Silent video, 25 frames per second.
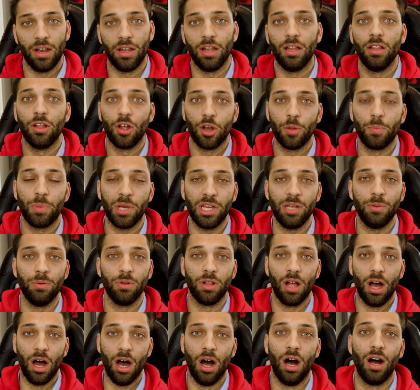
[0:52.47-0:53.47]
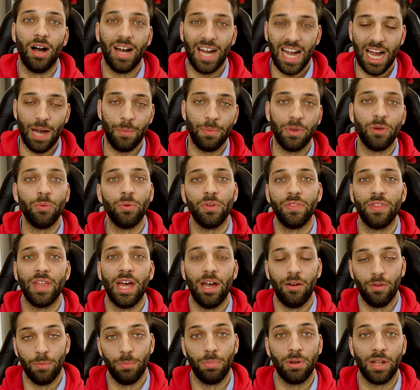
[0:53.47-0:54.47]
A lot of people are happy with
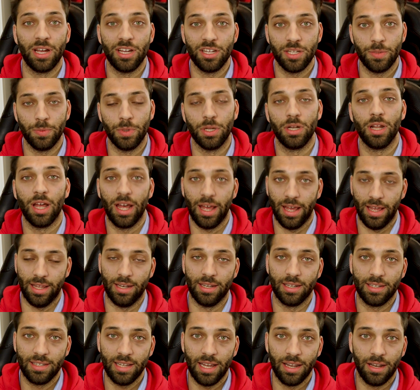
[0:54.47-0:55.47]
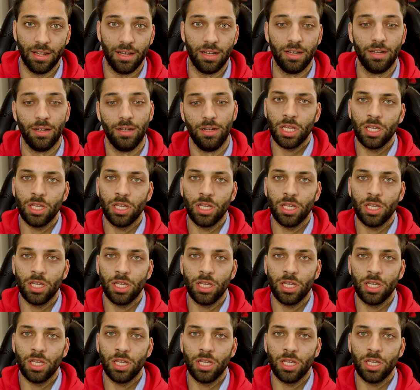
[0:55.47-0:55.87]
their replacement antenna.